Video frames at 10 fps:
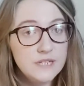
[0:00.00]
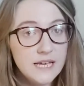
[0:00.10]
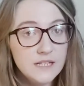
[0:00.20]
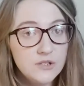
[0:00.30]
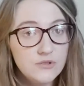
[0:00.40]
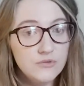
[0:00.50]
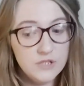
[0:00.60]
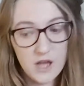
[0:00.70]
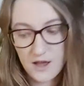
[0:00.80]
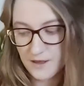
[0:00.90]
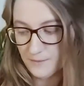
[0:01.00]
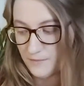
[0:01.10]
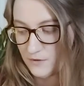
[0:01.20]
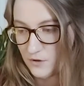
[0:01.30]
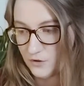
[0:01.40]
dates or time
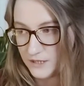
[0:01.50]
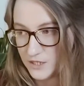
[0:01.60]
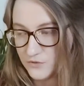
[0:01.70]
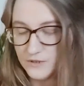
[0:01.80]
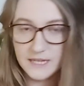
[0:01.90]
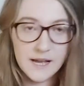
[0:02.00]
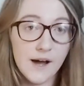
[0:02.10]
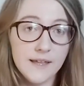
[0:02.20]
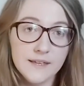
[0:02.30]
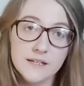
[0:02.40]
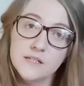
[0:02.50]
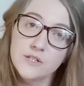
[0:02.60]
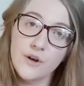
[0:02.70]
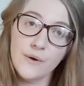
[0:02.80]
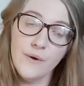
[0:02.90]
on this reading either,
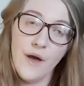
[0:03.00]
so